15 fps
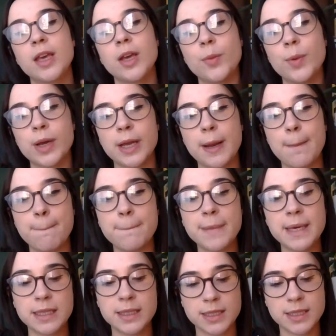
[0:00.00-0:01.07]
We're going to
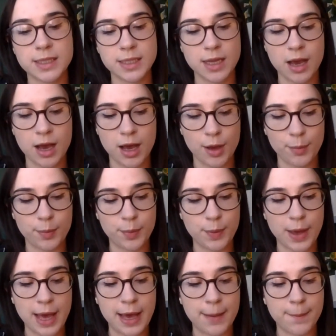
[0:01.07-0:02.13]
meet up
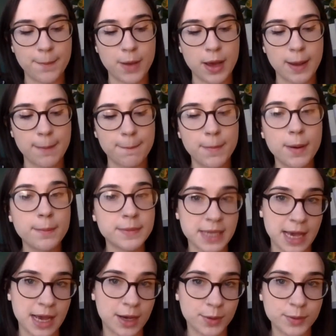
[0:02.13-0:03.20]
at my mum's
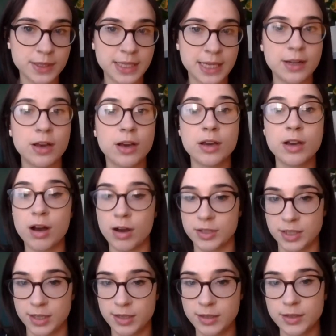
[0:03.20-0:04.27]
house in her
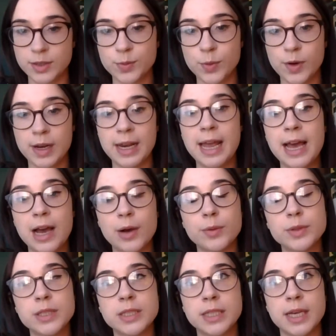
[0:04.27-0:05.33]
garden because we're
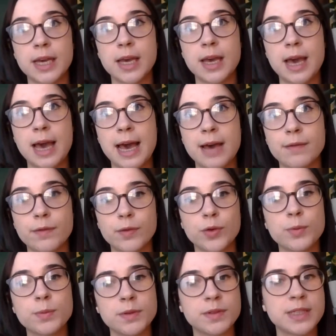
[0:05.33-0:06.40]
allowed to have
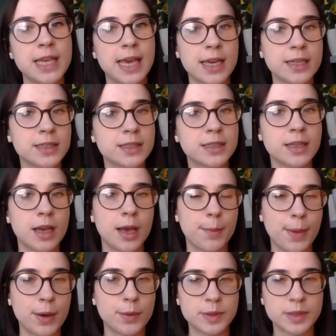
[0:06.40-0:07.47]
groups of 6
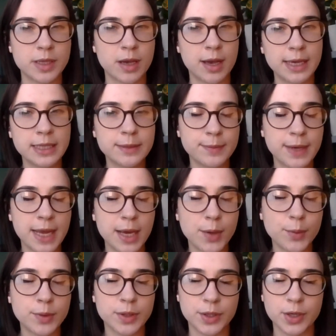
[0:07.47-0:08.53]
outside
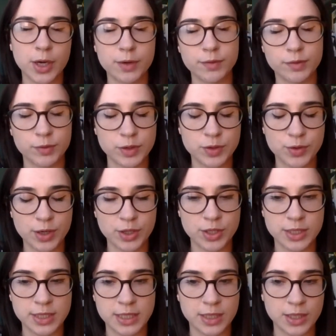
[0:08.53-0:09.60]
now with the COVID
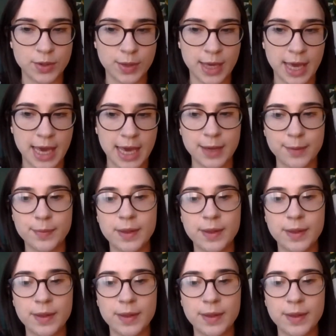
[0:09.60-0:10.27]
restrictions in the UK.